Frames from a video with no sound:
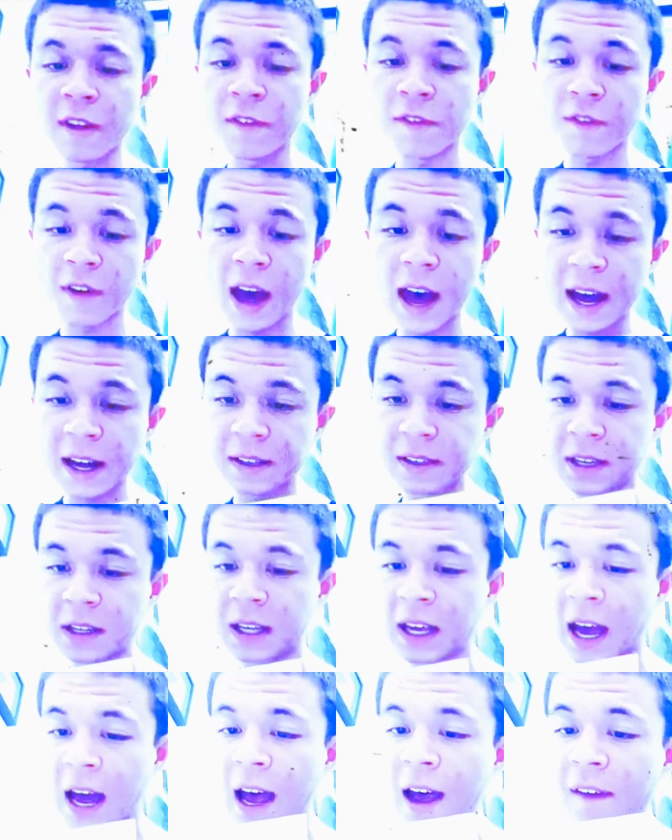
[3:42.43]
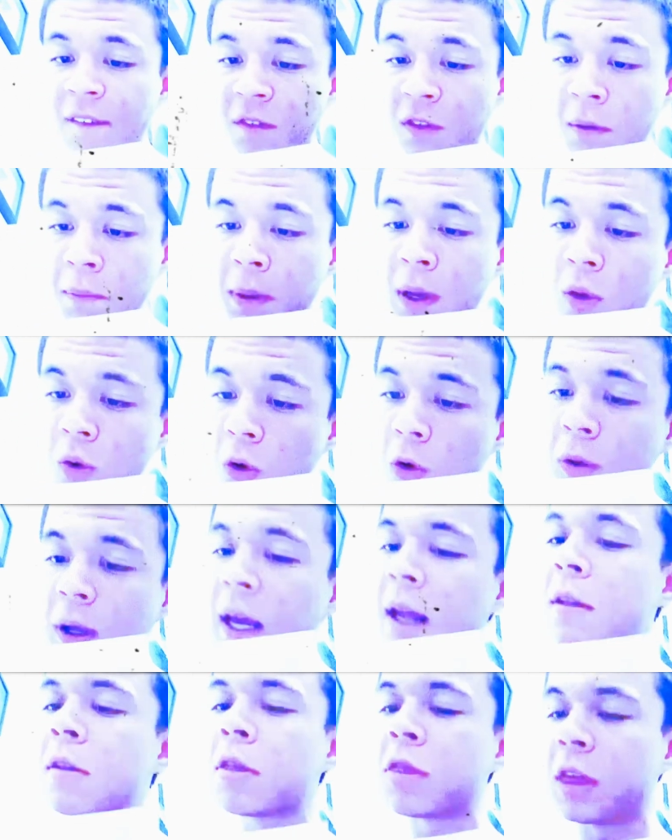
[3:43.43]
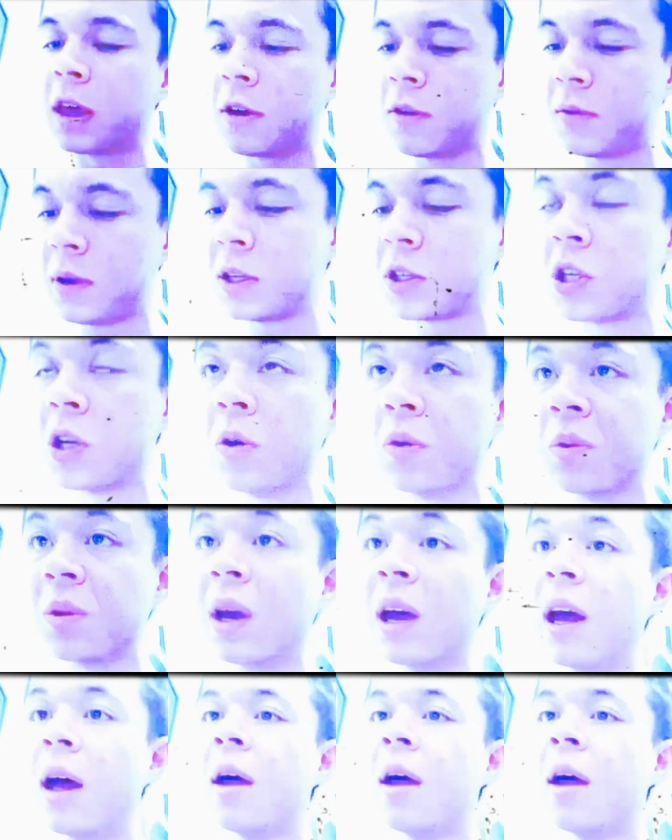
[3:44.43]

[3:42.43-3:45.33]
the fact, and you have to be good in theory too